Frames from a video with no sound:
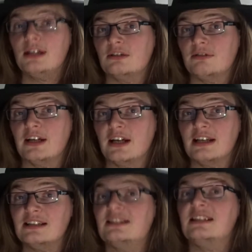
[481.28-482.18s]
Littlefinger
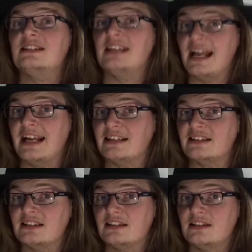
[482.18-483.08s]
in Season 8.
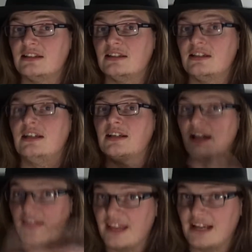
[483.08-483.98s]

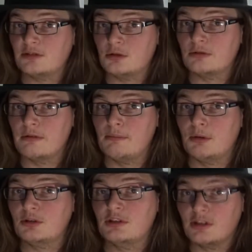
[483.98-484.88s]
Now that's also
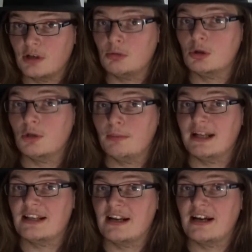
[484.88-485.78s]
important, we'll come
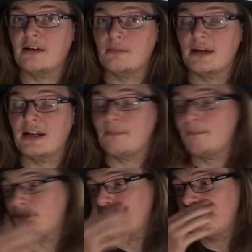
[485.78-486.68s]
back to that in a minute.
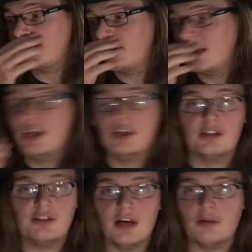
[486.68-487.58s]

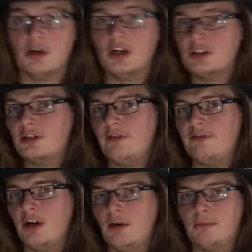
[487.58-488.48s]
So
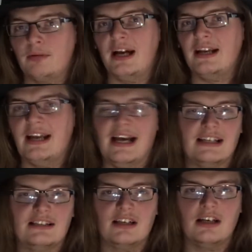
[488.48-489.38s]
far Bran
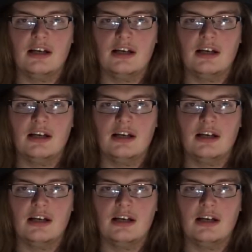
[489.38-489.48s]
has